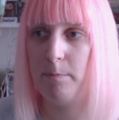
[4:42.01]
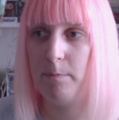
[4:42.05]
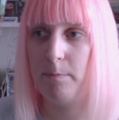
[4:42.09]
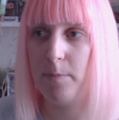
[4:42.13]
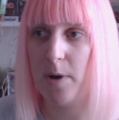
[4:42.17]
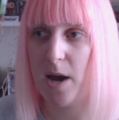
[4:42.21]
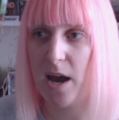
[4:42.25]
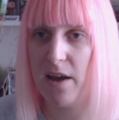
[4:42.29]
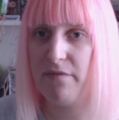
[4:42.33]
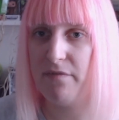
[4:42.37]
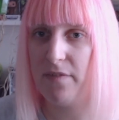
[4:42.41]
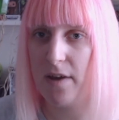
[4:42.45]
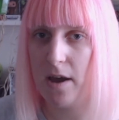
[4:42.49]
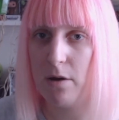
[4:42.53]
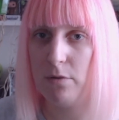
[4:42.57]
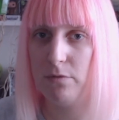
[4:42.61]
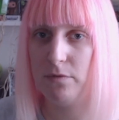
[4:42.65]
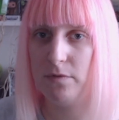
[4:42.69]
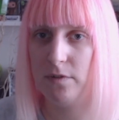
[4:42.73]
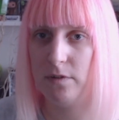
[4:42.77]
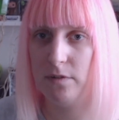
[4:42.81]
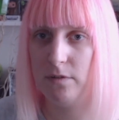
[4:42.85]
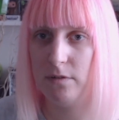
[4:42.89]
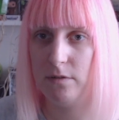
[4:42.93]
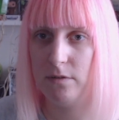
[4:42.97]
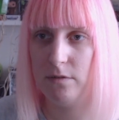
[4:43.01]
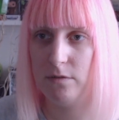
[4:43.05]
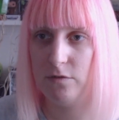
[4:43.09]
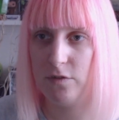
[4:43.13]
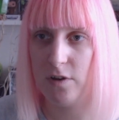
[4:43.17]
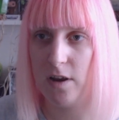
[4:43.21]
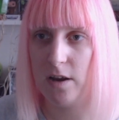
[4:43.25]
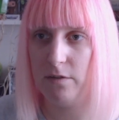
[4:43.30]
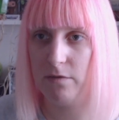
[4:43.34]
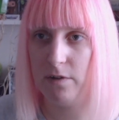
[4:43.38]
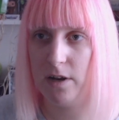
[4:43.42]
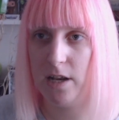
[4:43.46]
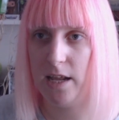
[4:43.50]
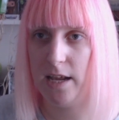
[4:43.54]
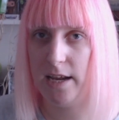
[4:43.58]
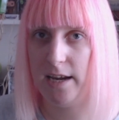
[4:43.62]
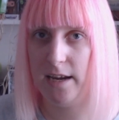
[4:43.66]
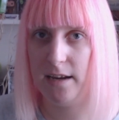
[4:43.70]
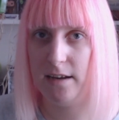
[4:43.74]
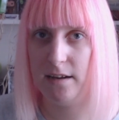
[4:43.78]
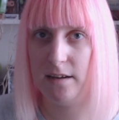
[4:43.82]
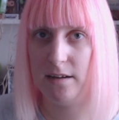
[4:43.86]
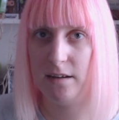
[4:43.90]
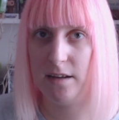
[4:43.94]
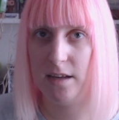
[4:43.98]
But I found
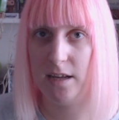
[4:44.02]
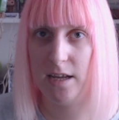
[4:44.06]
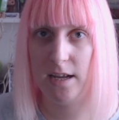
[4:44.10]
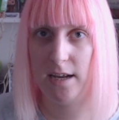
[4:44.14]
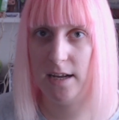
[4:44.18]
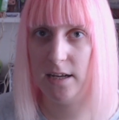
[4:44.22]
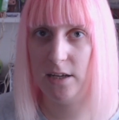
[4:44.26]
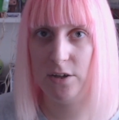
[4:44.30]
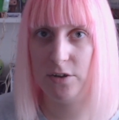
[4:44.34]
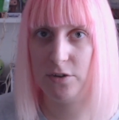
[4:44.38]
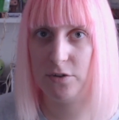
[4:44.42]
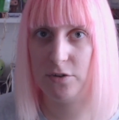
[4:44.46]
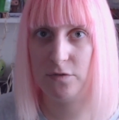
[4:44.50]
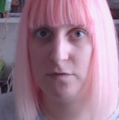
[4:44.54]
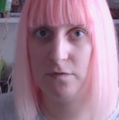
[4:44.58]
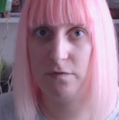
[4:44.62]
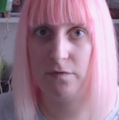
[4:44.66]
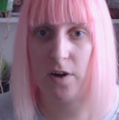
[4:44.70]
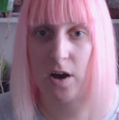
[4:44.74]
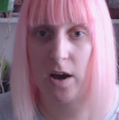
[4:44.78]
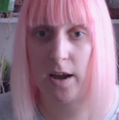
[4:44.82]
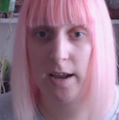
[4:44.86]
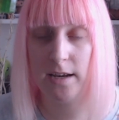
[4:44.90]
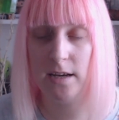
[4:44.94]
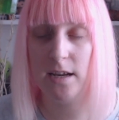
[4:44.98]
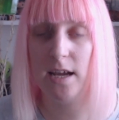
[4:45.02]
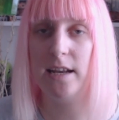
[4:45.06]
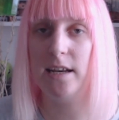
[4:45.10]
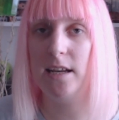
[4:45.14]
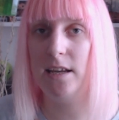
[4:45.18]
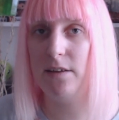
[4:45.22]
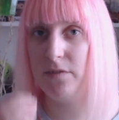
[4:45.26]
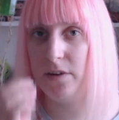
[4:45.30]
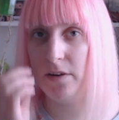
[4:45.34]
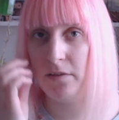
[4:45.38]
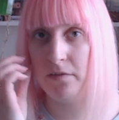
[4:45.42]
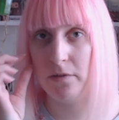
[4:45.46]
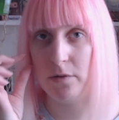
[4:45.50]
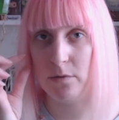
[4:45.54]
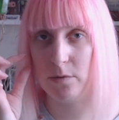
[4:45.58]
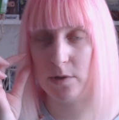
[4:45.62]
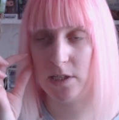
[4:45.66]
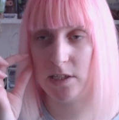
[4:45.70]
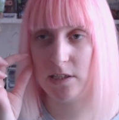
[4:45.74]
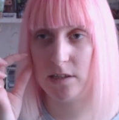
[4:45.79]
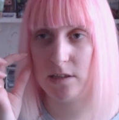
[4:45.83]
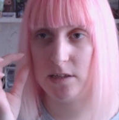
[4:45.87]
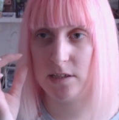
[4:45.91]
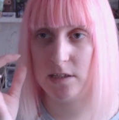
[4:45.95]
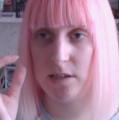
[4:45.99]
generally it looked fine, and even if it was
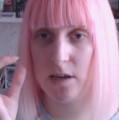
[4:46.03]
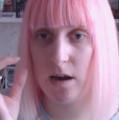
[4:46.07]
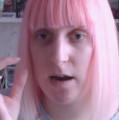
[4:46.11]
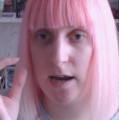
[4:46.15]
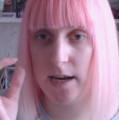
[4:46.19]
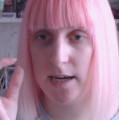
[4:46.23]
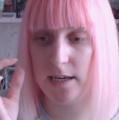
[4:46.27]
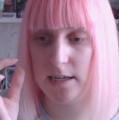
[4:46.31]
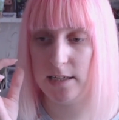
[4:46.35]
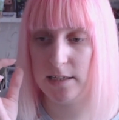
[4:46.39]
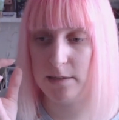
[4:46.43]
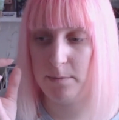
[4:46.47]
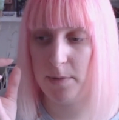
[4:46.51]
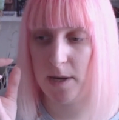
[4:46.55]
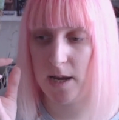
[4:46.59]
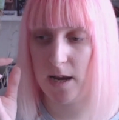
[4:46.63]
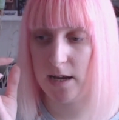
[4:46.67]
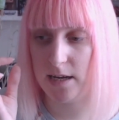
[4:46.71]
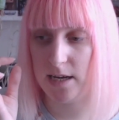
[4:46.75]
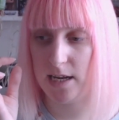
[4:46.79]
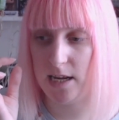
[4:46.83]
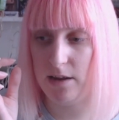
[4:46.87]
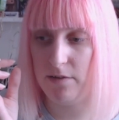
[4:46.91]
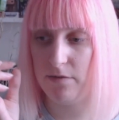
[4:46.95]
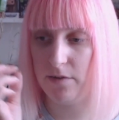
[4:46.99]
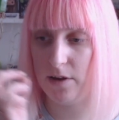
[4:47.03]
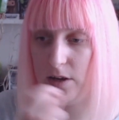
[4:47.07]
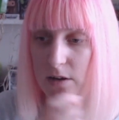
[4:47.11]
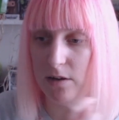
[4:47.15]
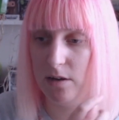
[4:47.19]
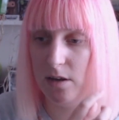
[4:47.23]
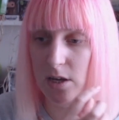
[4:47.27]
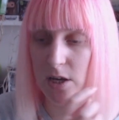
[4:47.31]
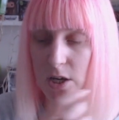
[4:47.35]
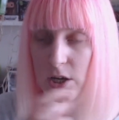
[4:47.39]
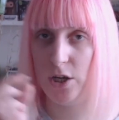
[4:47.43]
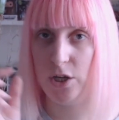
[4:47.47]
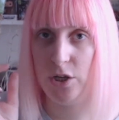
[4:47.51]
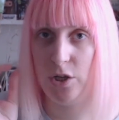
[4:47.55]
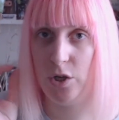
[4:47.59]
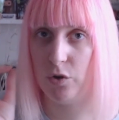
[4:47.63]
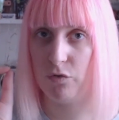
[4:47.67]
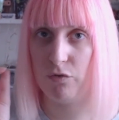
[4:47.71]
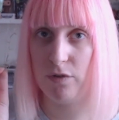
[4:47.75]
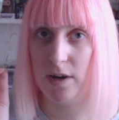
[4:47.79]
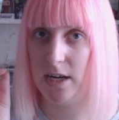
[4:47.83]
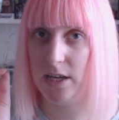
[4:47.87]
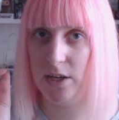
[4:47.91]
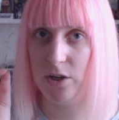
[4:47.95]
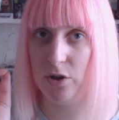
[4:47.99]
the tiniest bit uneven, you're
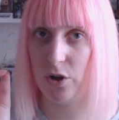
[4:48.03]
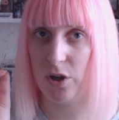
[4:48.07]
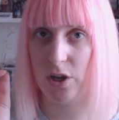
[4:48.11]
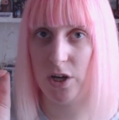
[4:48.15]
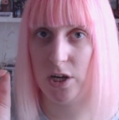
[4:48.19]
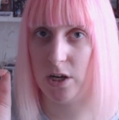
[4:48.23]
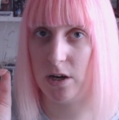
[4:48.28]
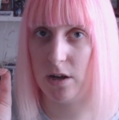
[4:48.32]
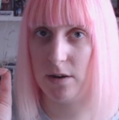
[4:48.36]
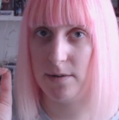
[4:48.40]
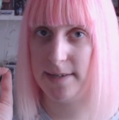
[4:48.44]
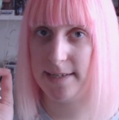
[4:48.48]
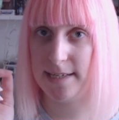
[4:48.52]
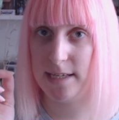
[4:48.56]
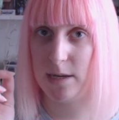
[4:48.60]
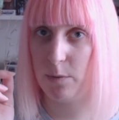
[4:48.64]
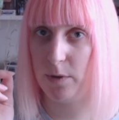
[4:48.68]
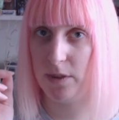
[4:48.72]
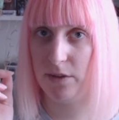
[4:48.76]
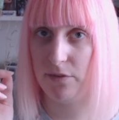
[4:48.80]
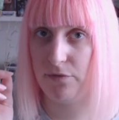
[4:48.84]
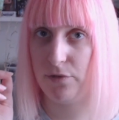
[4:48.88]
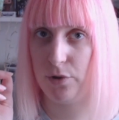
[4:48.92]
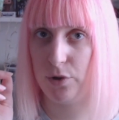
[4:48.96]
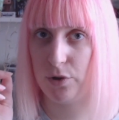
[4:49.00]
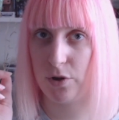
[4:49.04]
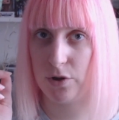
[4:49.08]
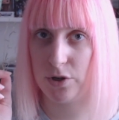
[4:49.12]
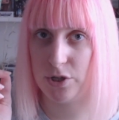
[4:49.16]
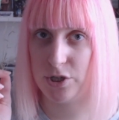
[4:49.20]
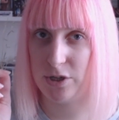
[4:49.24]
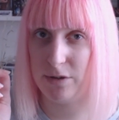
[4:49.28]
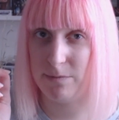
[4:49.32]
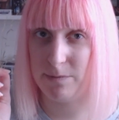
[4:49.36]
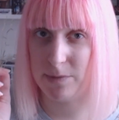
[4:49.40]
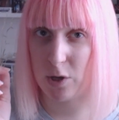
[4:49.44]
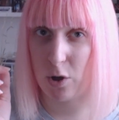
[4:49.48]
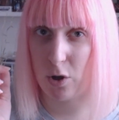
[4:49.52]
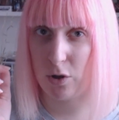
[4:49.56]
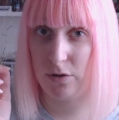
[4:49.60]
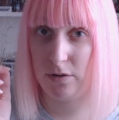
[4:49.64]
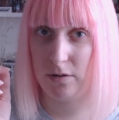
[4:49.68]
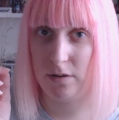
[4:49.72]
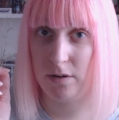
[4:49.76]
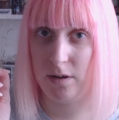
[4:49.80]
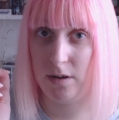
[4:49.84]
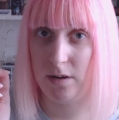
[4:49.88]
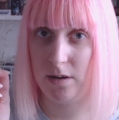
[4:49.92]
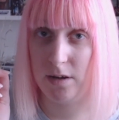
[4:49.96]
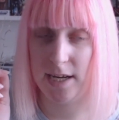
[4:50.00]
really not going to notice it when the full costume's on.
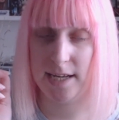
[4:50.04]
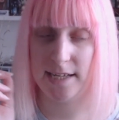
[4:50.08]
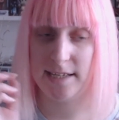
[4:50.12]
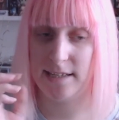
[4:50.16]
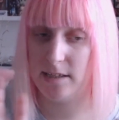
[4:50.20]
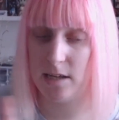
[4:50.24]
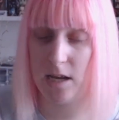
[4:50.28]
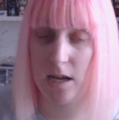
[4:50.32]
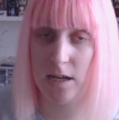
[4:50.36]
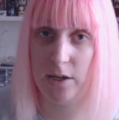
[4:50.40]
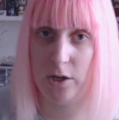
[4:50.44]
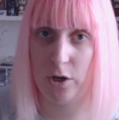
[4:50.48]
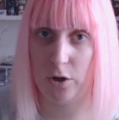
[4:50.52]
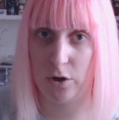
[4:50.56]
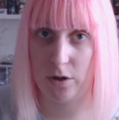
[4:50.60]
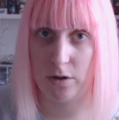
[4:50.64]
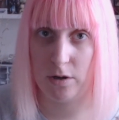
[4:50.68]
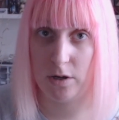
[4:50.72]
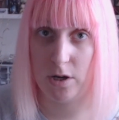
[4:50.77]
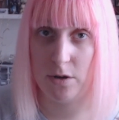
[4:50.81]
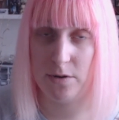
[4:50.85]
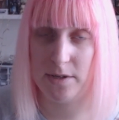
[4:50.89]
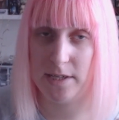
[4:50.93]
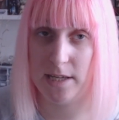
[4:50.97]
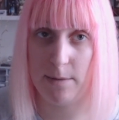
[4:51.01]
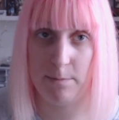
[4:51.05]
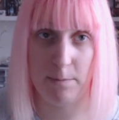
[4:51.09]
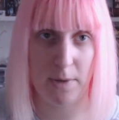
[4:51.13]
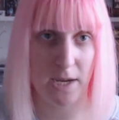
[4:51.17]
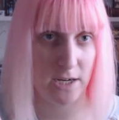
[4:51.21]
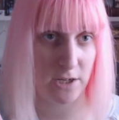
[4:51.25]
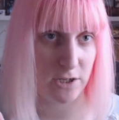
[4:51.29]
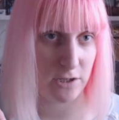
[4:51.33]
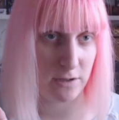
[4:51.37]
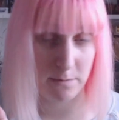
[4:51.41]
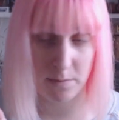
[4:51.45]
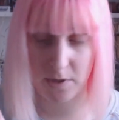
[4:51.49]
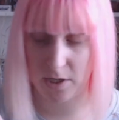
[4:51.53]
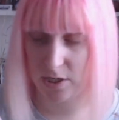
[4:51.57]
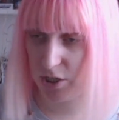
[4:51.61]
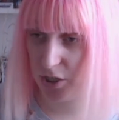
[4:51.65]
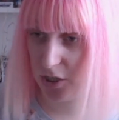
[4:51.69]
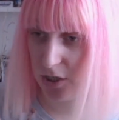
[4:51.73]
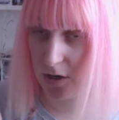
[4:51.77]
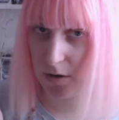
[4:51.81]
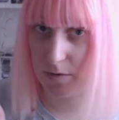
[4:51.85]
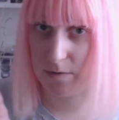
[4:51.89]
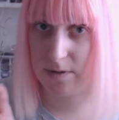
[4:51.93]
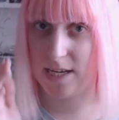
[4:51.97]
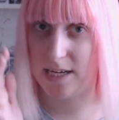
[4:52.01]
It's certainly not going to notice it in pictures because you
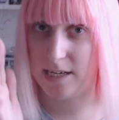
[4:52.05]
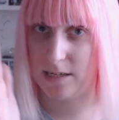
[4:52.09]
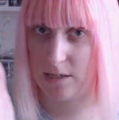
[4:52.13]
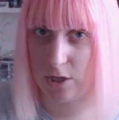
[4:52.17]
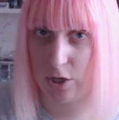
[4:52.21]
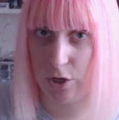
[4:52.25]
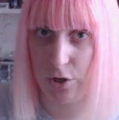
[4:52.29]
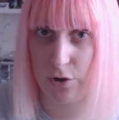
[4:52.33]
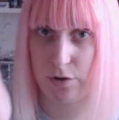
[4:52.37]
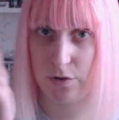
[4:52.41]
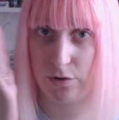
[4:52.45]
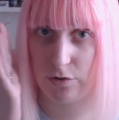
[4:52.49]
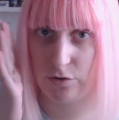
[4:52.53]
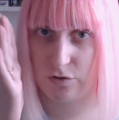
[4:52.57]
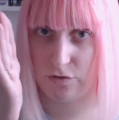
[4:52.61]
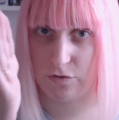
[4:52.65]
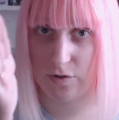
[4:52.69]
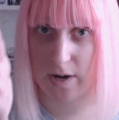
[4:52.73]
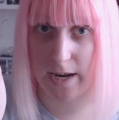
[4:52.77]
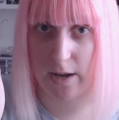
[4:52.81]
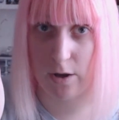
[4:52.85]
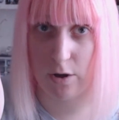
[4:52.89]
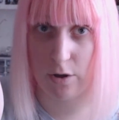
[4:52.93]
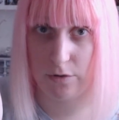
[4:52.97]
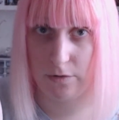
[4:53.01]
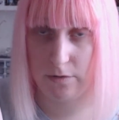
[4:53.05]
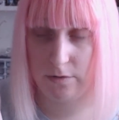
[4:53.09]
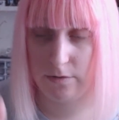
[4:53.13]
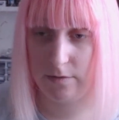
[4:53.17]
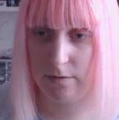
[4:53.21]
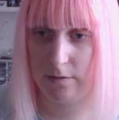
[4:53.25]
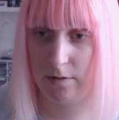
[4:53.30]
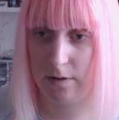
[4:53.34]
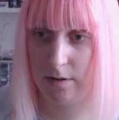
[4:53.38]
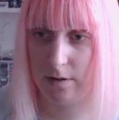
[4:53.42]
don't tend to look straight on.